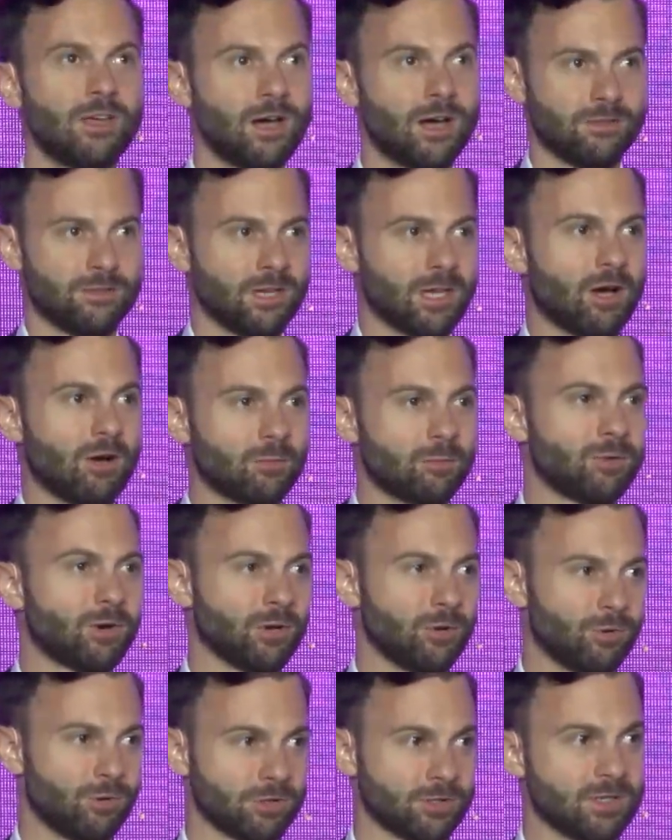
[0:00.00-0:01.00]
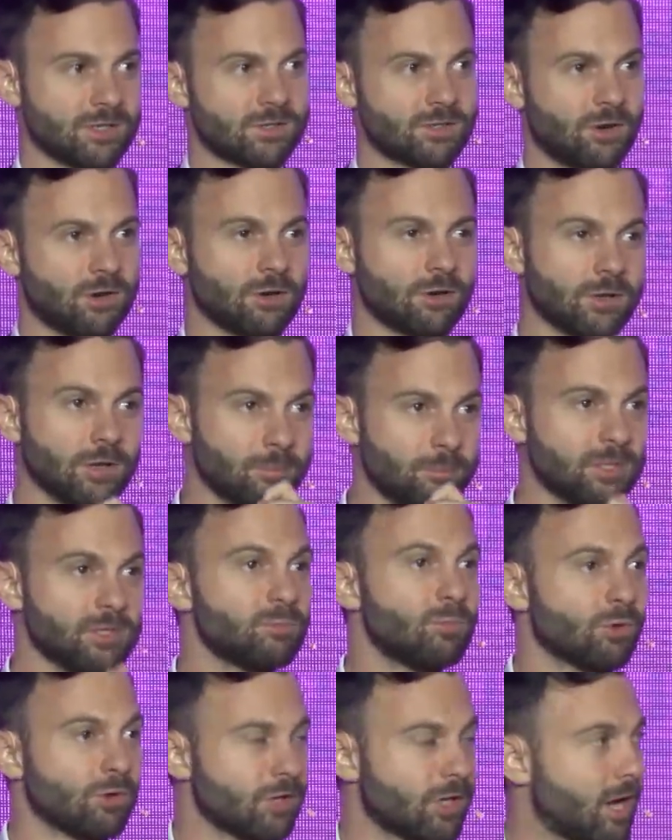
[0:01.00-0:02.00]
I think our priorities are a bit
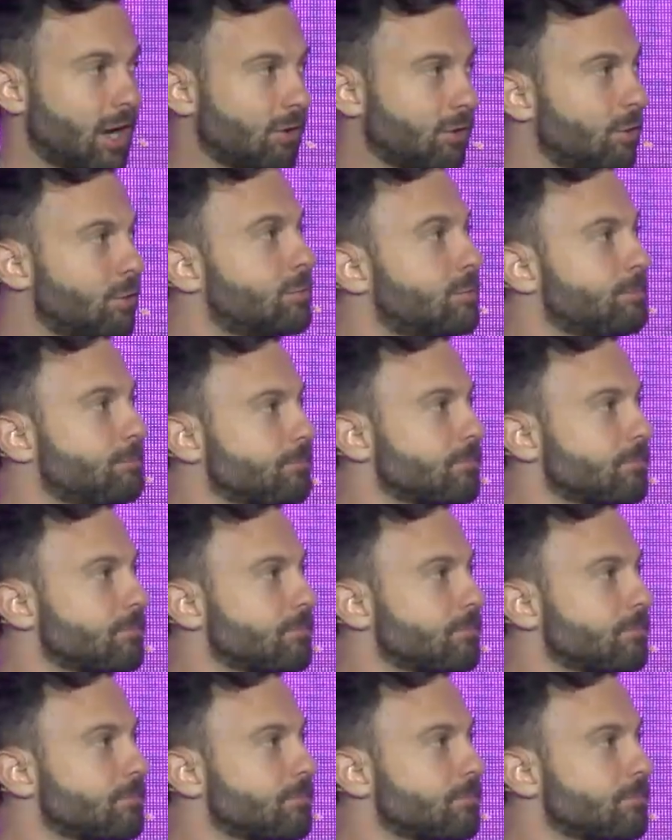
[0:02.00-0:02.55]
more narrow,